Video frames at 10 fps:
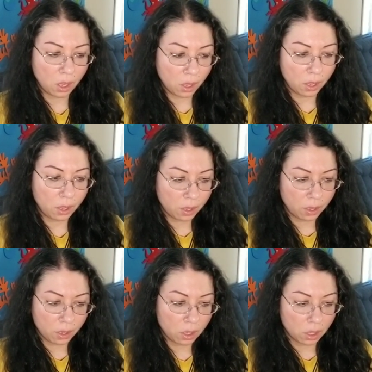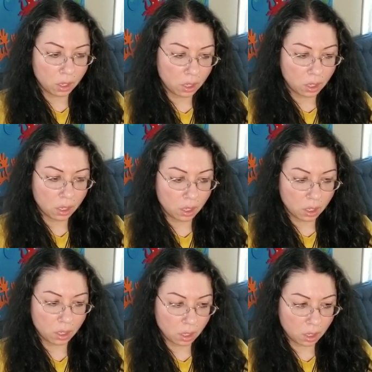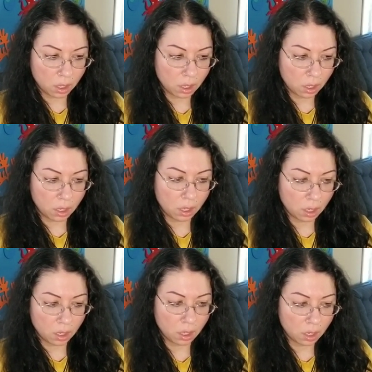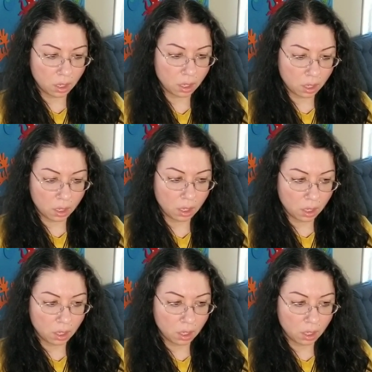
No one is speaking in this clip.